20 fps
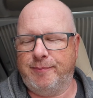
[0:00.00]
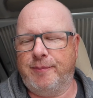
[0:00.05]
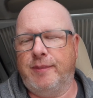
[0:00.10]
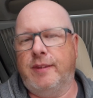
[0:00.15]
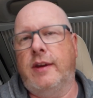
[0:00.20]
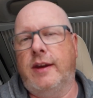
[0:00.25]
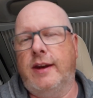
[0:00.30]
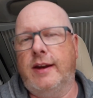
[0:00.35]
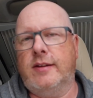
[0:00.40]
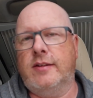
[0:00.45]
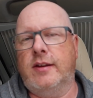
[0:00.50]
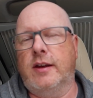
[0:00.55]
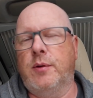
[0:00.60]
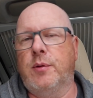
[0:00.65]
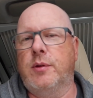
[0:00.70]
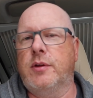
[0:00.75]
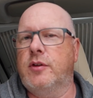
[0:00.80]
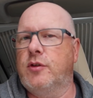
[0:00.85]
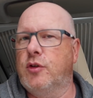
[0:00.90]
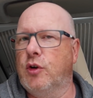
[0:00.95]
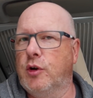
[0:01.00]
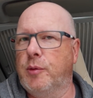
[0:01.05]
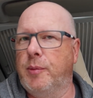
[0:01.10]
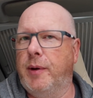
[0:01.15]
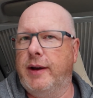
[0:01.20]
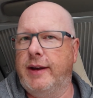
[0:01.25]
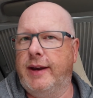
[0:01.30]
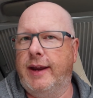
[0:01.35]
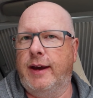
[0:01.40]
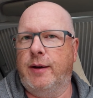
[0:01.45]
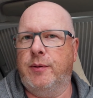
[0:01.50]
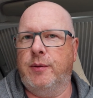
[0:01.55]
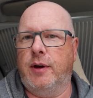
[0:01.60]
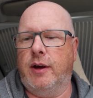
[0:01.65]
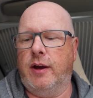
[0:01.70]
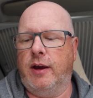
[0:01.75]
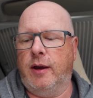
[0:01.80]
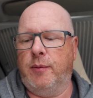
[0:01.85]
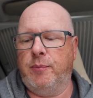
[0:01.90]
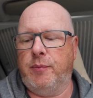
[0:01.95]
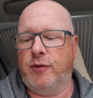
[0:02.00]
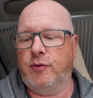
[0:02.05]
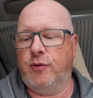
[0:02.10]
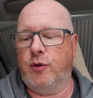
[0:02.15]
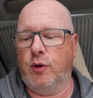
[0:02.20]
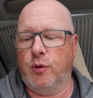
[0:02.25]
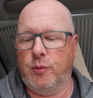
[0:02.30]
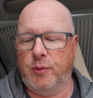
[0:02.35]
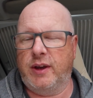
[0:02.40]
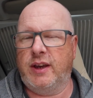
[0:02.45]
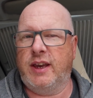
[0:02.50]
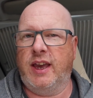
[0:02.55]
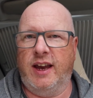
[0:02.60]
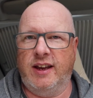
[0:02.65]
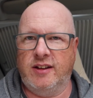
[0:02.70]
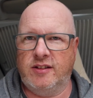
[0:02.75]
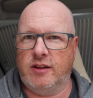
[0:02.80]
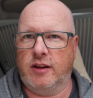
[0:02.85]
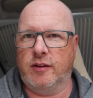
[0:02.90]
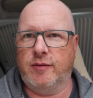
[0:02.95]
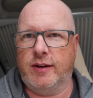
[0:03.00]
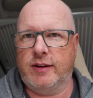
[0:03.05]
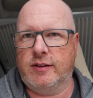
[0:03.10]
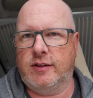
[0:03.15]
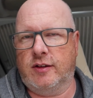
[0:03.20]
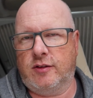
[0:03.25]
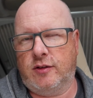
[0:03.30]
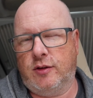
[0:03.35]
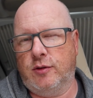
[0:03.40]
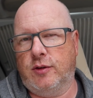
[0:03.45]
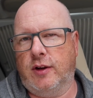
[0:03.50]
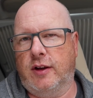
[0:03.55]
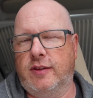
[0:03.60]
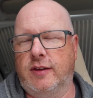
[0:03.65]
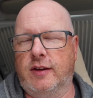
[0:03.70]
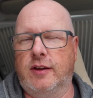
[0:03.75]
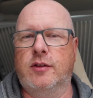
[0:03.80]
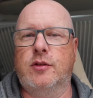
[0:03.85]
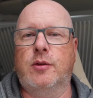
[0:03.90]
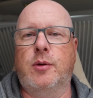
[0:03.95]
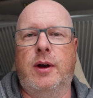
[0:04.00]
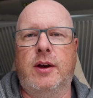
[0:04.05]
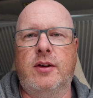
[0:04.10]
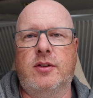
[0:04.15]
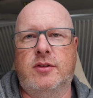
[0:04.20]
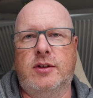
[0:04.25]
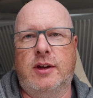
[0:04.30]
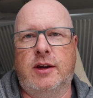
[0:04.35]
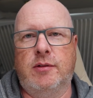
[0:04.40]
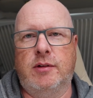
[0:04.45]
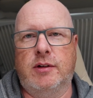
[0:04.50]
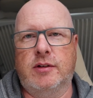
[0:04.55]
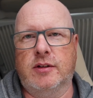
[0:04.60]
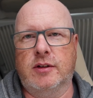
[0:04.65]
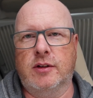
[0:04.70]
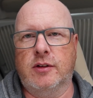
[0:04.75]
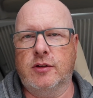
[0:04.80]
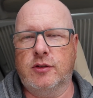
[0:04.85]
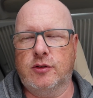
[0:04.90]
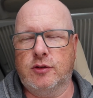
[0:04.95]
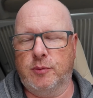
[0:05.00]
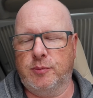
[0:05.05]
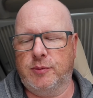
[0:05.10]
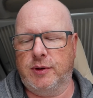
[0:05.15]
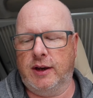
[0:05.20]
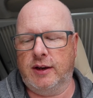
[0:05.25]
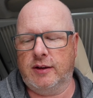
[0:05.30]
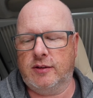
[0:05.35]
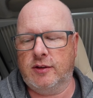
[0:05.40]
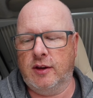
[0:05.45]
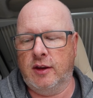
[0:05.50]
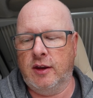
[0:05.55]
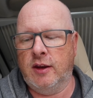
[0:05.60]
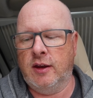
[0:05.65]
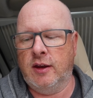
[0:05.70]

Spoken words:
So the next thing I want to talk about now, before we get into the VanTech Tuesday thing, is quite a serious little subject,